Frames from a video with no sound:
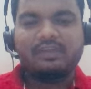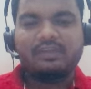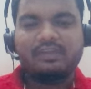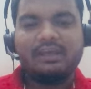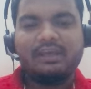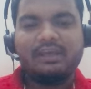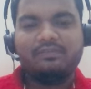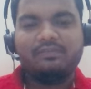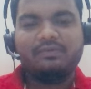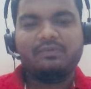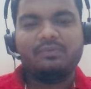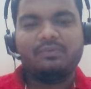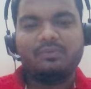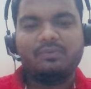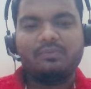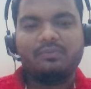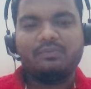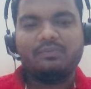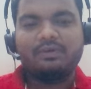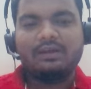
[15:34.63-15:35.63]
And if
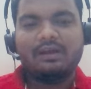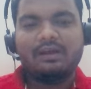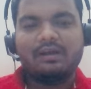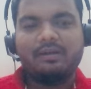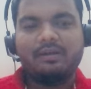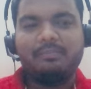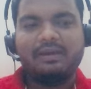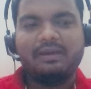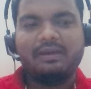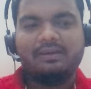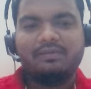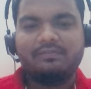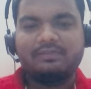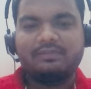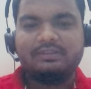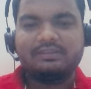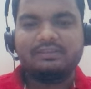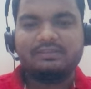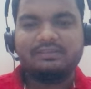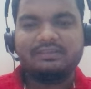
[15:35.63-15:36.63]
you are better
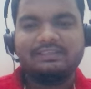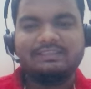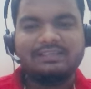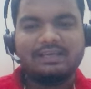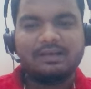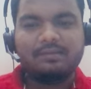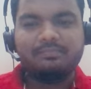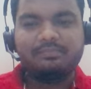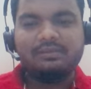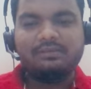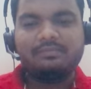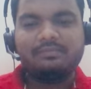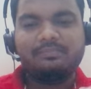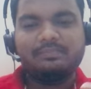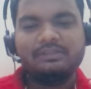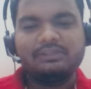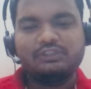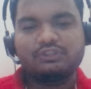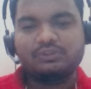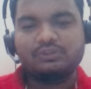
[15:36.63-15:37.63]
with example,
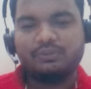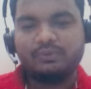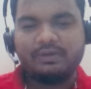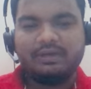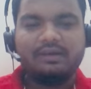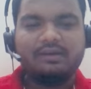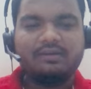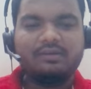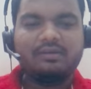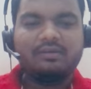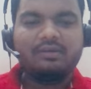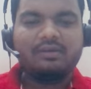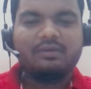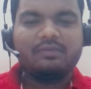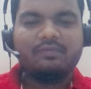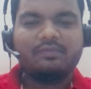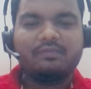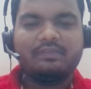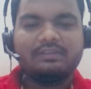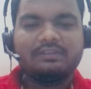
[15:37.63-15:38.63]
please show it
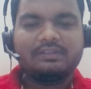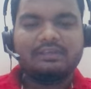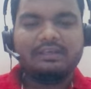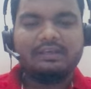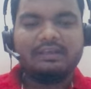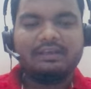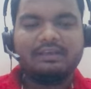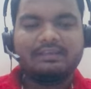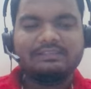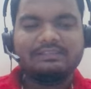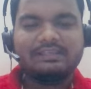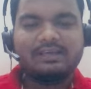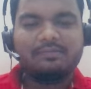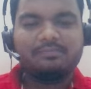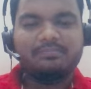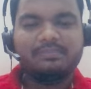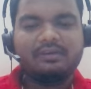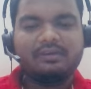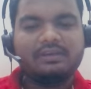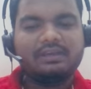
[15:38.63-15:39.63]
with an
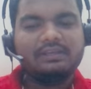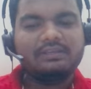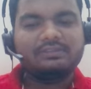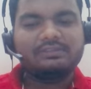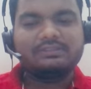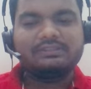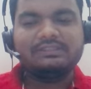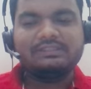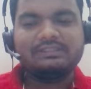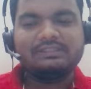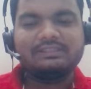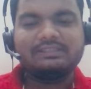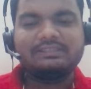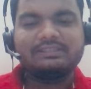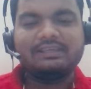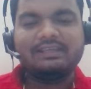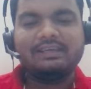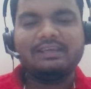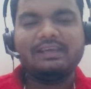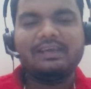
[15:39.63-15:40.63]
example, right? So this is
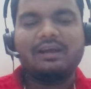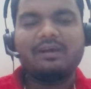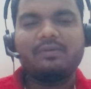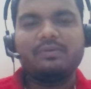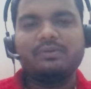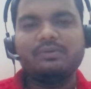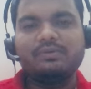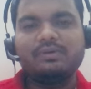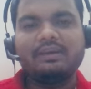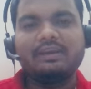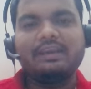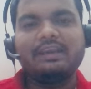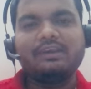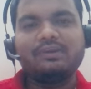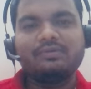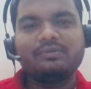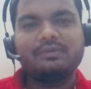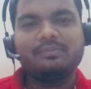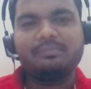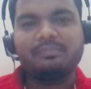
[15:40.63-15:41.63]
really how you create
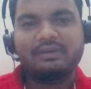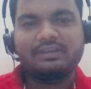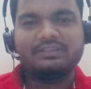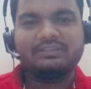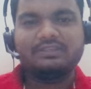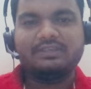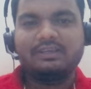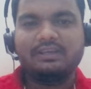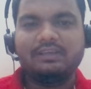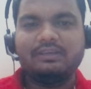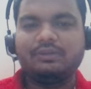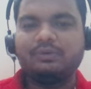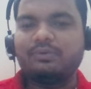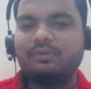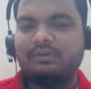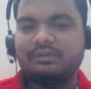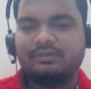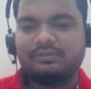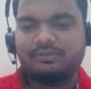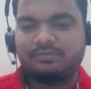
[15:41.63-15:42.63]
your impression in your
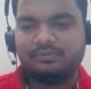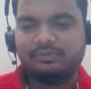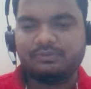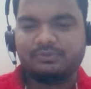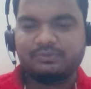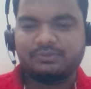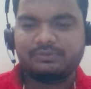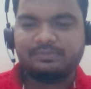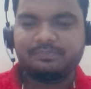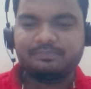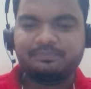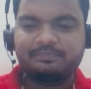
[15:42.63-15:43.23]
interviews.